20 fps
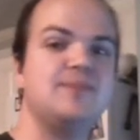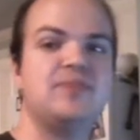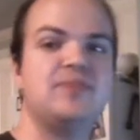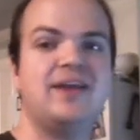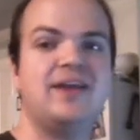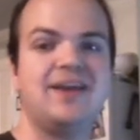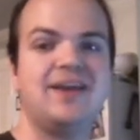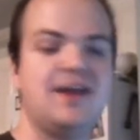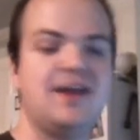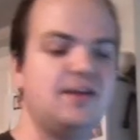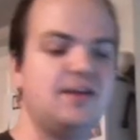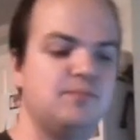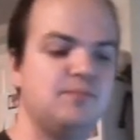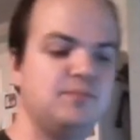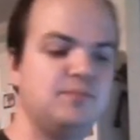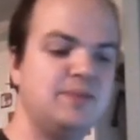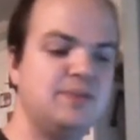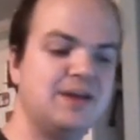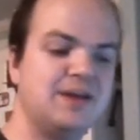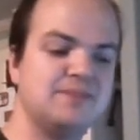again,
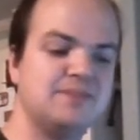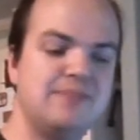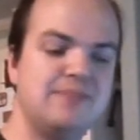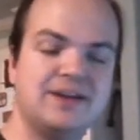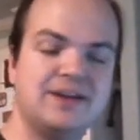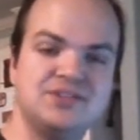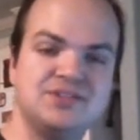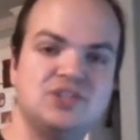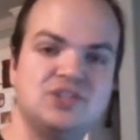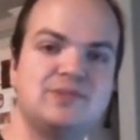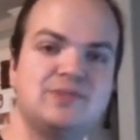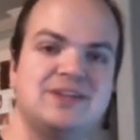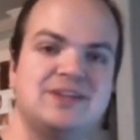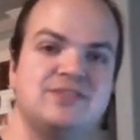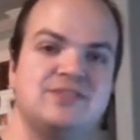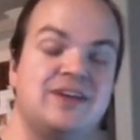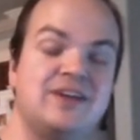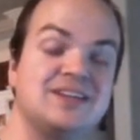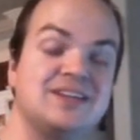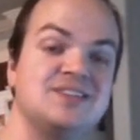MegaSeadramon's
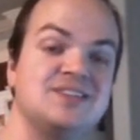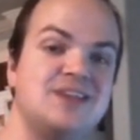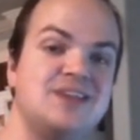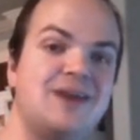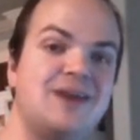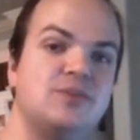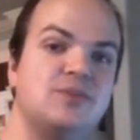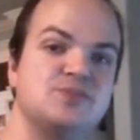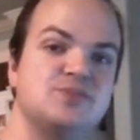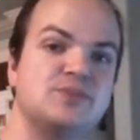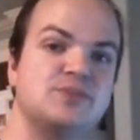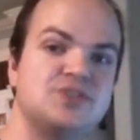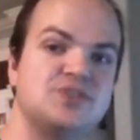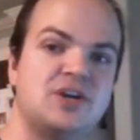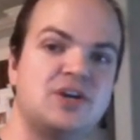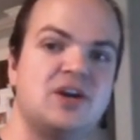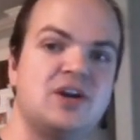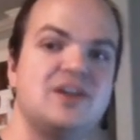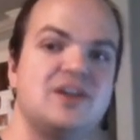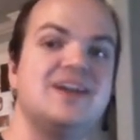effect is not once per
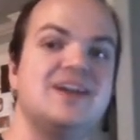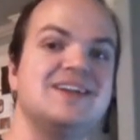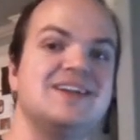turn.